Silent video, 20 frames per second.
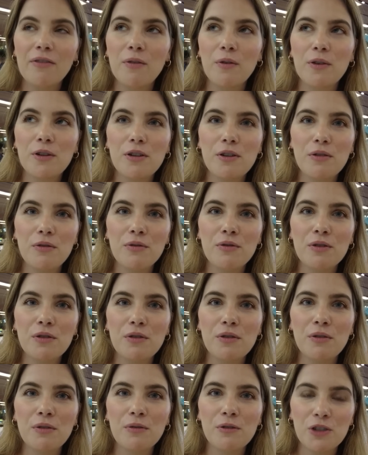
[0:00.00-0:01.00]
for you
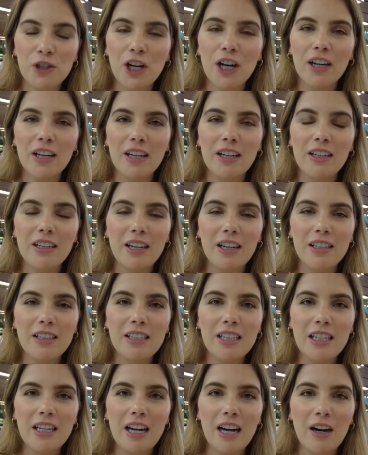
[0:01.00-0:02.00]
to check in 19